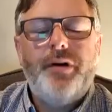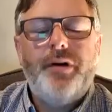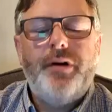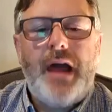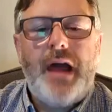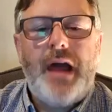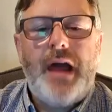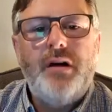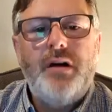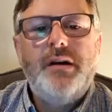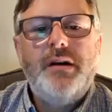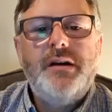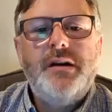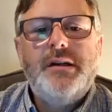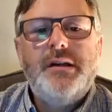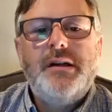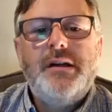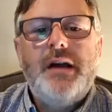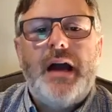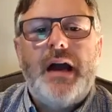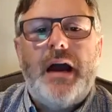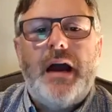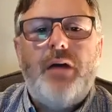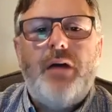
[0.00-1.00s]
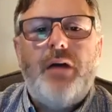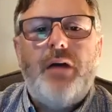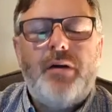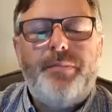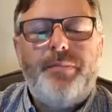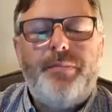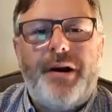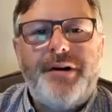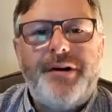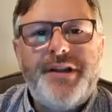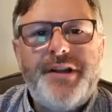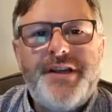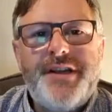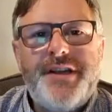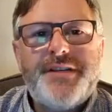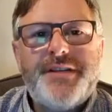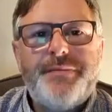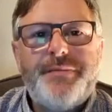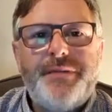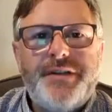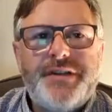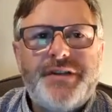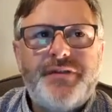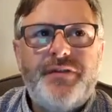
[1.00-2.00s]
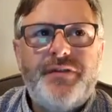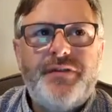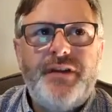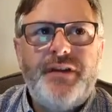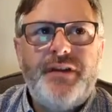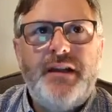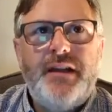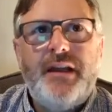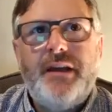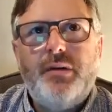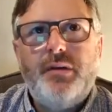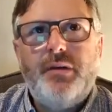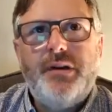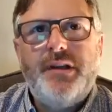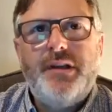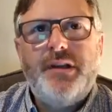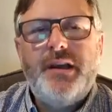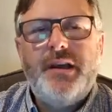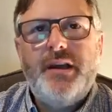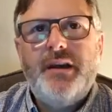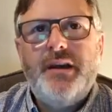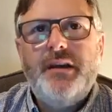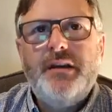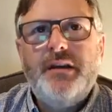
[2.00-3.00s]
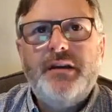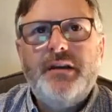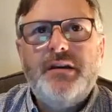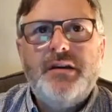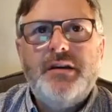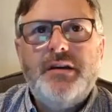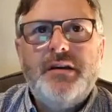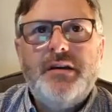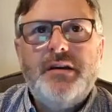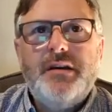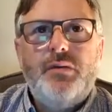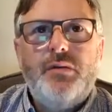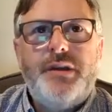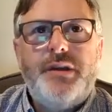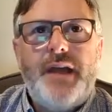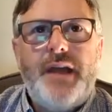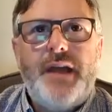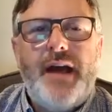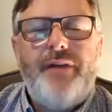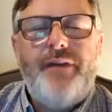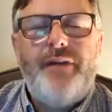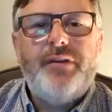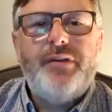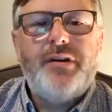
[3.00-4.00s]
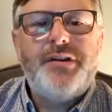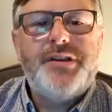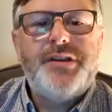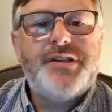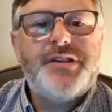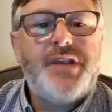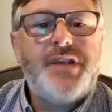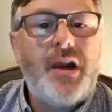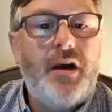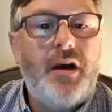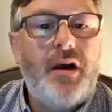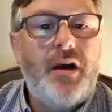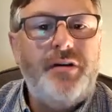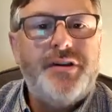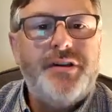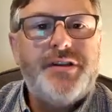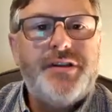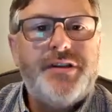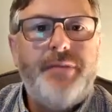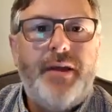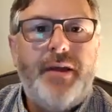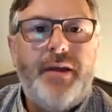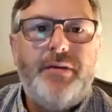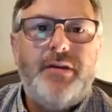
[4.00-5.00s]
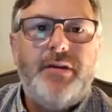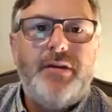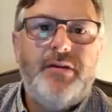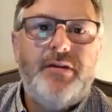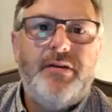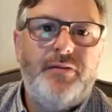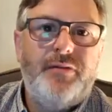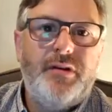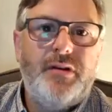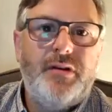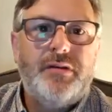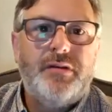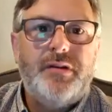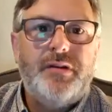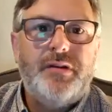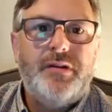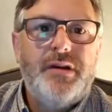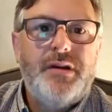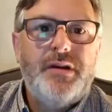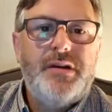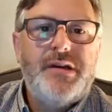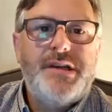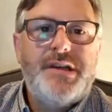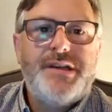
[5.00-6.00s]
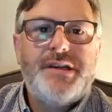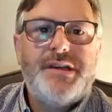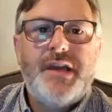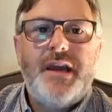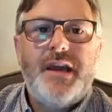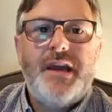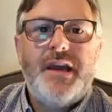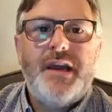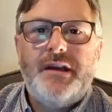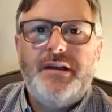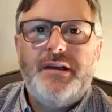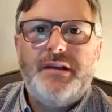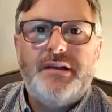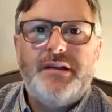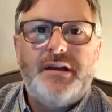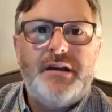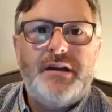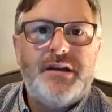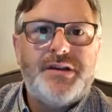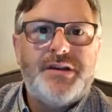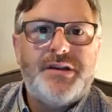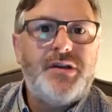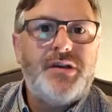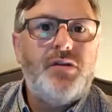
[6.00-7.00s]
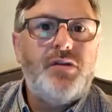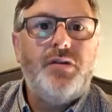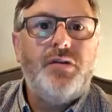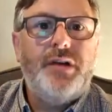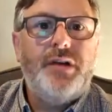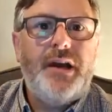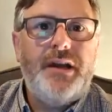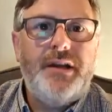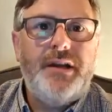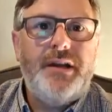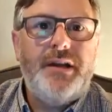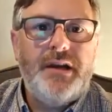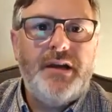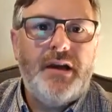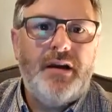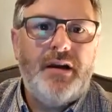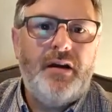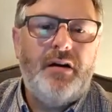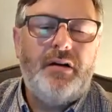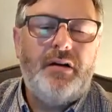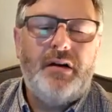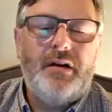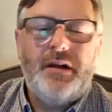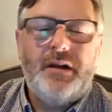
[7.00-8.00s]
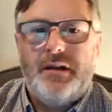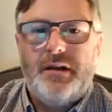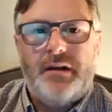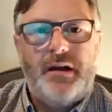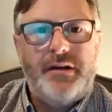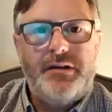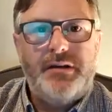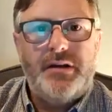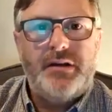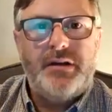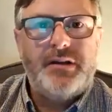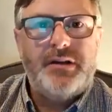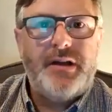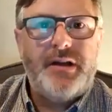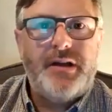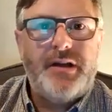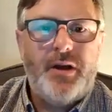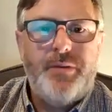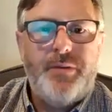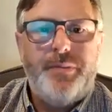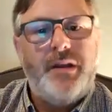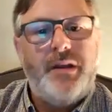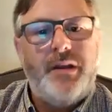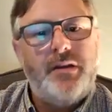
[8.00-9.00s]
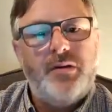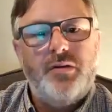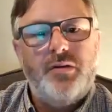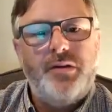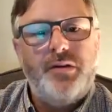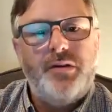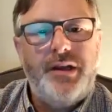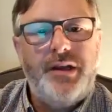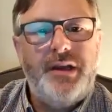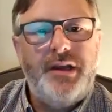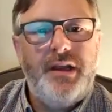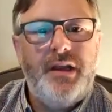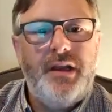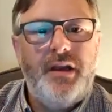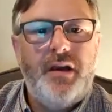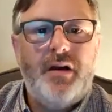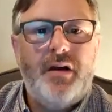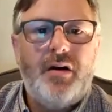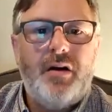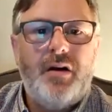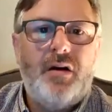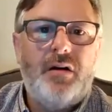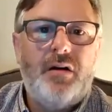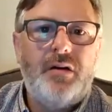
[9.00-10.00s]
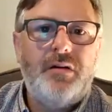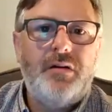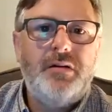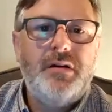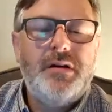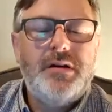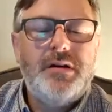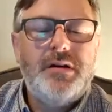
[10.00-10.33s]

our how our participants feel. Like would they would they have concerns? Maybe if you could say that you think it's a good idea, like and you could type in good idea or